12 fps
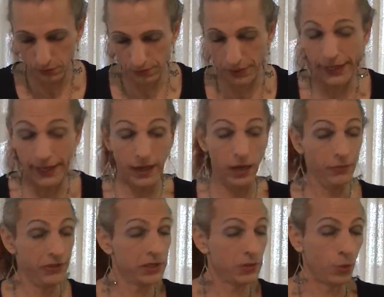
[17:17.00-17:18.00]
But now
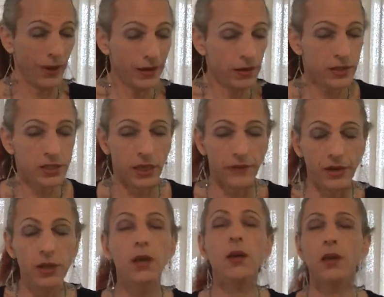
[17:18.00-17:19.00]
this awareness of
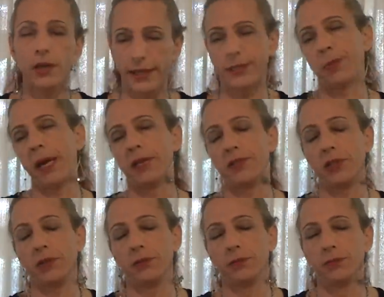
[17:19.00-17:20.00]
it expands
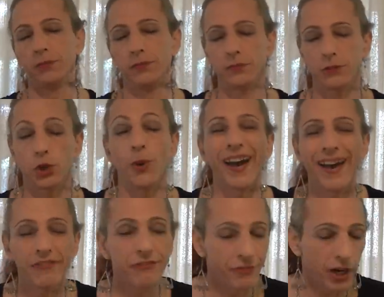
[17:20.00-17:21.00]
So
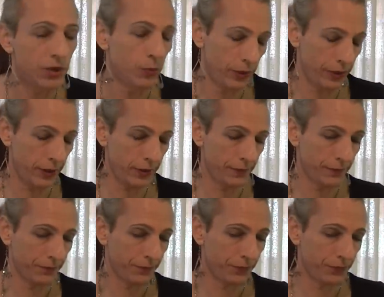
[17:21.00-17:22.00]
have fun with
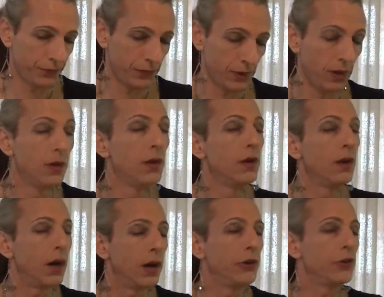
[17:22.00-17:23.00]
it.
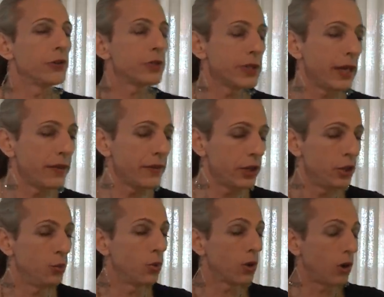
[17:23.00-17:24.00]
Understand that
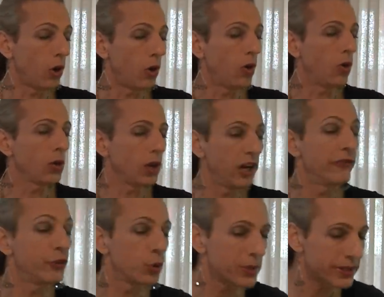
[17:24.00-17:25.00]
you are all
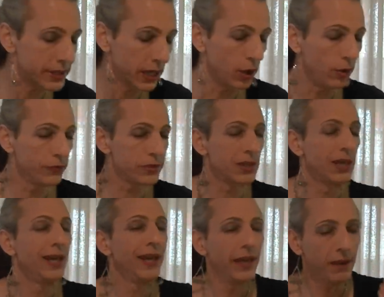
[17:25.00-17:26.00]
of yourselves
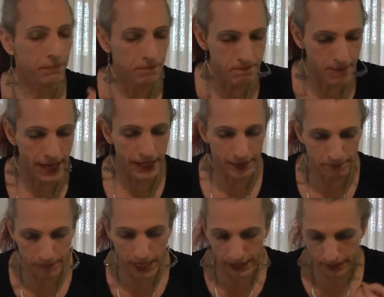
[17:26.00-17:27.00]
and many,
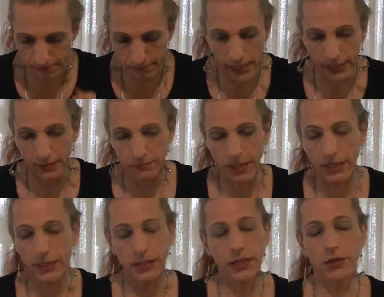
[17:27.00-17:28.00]
many, many,
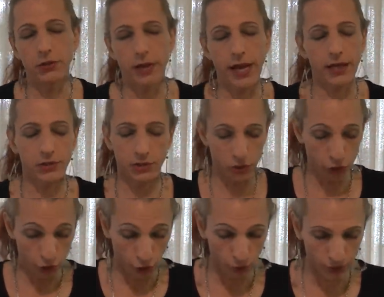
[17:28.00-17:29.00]
many interactions.
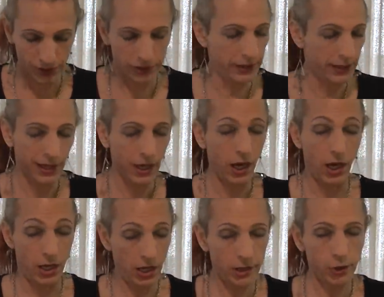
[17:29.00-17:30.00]
Usually
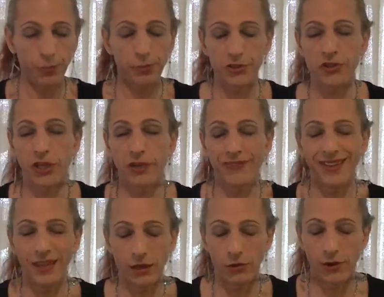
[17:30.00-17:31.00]
100% of
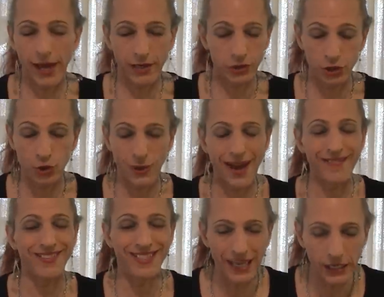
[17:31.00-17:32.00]
the interactions you
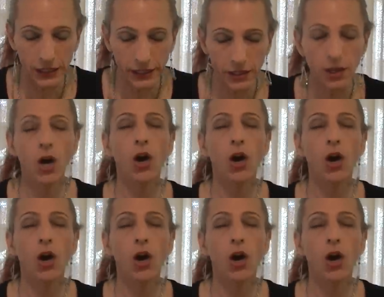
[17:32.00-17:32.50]
have daily